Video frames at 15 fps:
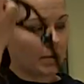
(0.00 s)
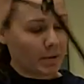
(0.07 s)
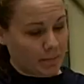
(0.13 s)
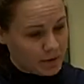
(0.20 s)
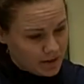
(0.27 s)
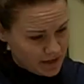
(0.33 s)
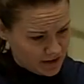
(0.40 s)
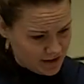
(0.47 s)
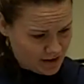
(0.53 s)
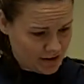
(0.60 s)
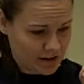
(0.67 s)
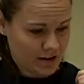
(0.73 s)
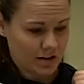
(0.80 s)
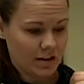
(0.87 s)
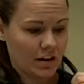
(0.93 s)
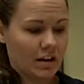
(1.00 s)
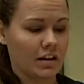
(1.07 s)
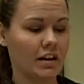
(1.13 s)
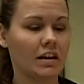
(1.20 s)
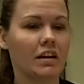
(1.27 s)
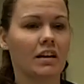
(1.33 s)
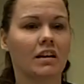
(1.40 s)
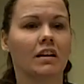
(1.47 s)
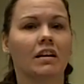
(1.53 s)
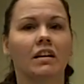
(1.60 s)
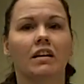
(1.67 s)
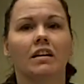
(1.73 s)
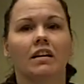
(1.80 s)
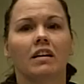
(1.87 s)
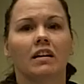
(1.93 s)
bubbling, any
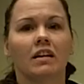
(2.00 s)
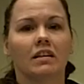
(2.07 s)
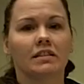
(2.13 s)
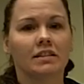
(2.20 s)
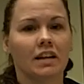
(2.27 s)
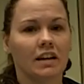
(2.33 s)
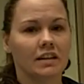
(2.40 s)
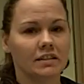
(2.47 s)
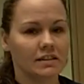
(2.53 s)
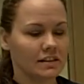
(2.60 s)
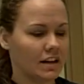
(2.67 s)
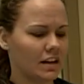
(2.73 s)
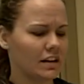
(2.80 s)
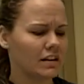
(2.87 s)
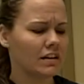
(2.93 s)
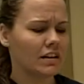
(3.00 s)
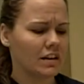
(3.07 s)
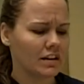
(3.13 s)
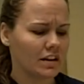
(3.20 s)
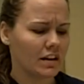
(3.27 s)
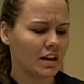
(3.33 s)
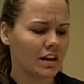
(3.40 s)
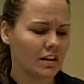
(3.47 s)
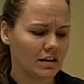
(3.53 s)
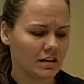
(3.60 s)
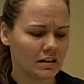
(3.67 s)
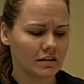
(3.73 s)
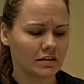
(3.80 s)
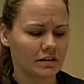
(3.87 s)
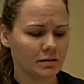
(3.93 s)
signs that could indicate
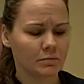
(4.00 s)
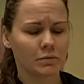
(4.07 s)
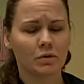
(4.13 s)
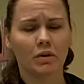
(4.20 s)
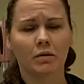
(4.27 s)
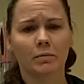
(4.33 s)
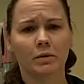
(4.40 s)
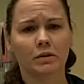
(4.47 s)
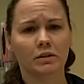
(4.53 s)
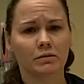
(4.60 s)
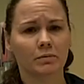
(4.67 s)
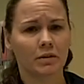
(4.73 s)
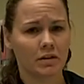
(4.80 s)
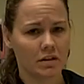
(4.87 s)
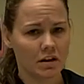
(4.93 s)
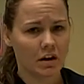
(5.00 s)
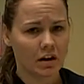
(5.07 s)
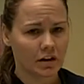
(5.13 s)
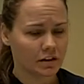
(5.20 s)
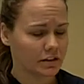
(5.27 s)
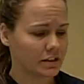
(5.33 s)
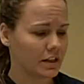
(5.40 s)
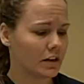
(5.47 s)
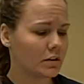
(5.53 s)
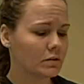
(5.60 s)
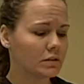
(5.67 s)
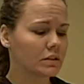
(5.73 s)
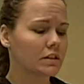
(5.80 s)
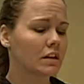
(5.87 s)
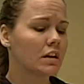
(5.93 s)
there's some troubles with the heart
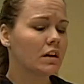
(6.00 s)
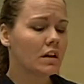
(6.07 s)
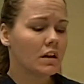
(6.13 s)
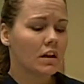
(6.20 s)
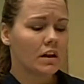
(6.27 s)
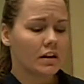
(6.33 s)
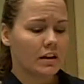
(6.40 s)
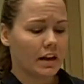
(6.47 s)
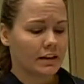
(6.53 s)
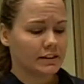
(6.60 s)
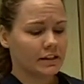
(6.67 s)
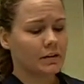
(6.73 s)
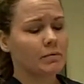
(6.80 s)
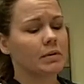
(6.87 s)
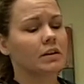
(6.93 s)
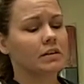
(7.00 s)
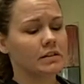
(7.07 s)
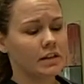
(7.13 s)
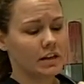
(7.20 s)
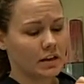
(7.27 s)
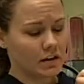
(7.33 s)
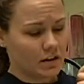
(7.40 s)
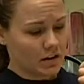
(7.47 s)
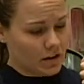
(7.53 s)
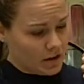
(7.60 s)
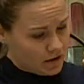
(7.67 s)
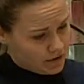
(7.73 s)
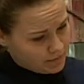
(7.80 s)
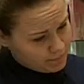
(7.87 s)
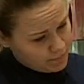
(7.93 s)
sounds. Next, I want to take
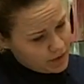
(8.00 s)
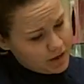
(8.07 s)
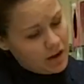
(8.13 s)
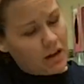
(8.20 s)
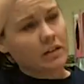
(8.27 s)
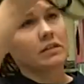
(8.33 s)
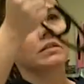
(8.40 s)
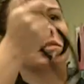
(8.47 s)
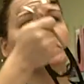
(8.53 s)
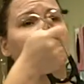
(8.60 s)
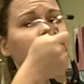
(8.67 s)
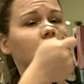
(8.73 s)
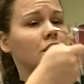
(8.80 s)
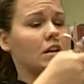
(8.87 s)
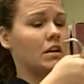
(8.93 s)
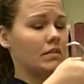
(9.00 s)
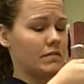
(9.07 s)
an auscultation